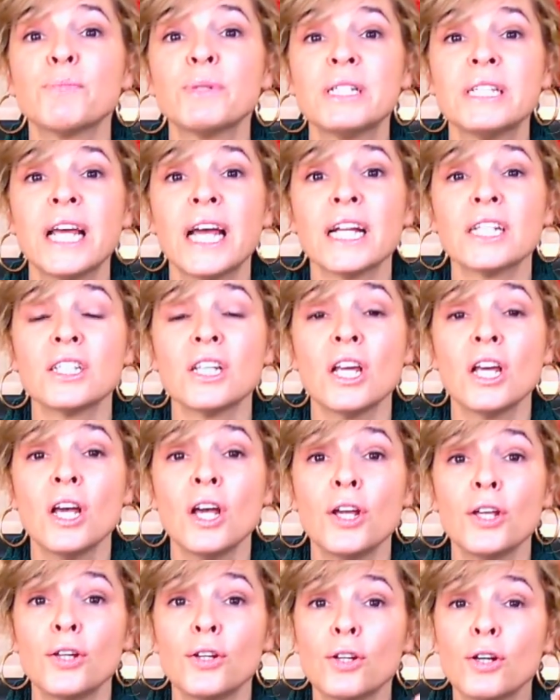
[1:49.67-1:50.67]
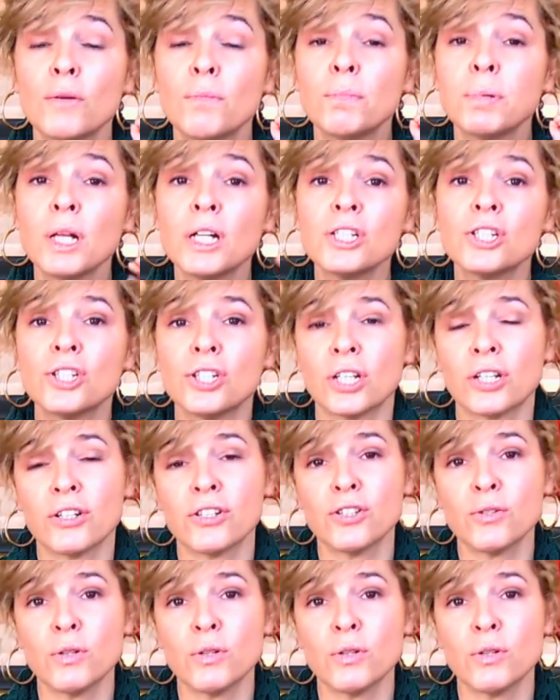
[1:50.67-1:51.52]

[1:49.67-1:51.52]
protect your blood sugar.